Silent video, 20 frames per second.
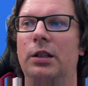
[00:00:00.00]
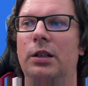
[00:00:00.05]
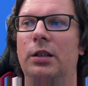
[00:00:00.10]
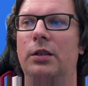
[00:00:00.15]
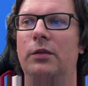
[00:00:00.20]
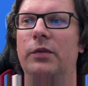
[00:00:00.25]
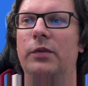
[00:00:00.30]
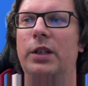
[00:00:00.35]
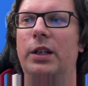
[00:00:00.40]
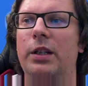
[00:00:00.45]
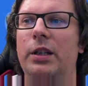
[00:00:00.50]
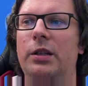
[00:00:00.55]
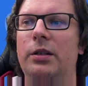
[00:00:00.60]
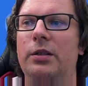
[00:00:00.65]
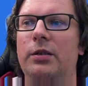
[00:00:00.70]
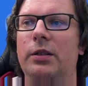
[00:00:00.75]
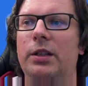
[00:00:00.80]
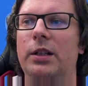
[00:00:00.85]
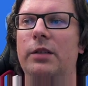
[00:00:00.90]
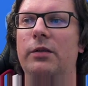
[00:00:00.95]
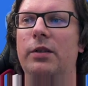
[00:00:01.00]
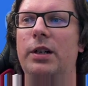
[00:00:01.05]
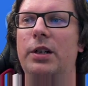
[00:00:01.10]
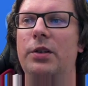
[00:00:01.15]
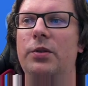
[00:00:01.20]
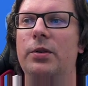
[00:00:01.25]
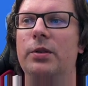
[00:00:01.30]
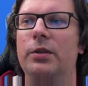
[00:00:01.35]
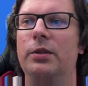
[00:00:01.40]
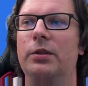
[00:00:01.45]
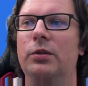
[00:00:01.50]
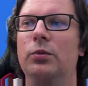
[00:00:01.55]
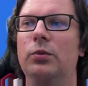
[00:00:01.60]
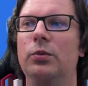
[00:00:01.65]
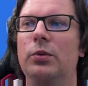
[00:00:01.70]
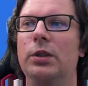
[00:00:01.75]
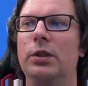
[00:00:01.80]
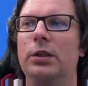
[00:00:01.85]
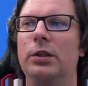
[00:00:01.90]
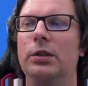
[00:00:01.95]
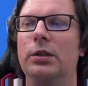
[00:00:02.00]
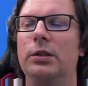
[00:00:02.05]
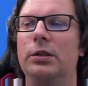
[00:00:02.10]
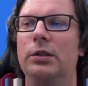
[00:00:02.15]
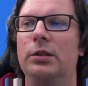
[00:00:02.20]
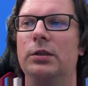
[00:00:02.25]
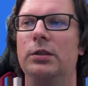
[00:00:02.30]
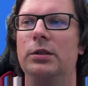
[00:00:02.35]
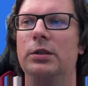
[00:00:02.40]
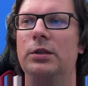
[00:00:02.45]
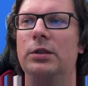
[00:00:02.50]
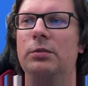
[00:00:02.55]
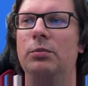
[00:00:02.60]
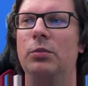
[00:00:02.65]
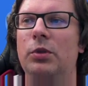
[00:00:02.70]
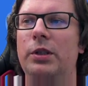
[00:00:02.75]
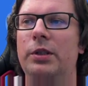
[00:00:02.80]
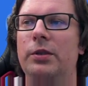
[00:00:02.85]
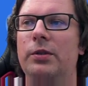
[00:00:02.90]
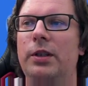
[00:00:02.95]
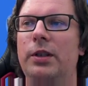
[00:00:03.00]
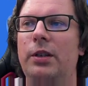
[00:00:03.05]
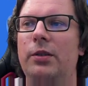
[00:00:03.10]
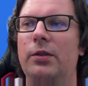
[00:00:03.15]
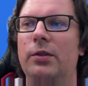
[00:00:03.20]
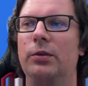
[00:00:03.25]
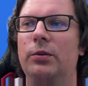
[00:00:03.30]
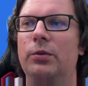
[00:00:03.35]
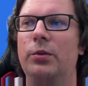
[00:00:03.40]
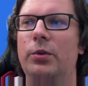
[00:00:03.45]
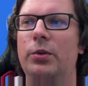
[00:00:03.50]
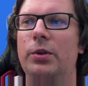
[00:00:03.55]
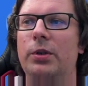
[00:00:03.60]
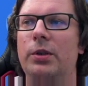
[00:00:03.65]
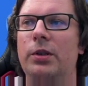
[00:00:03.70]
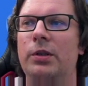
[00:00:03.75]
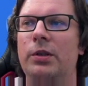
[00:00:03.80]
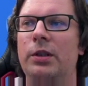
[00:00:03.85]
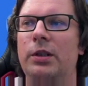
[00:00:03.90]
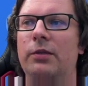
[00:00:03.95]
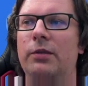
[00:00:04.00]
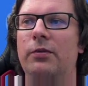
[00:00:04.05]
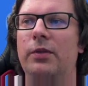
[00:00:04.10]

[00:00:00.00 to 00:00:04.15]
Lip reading: we can leverage the Google monitoring solution. If we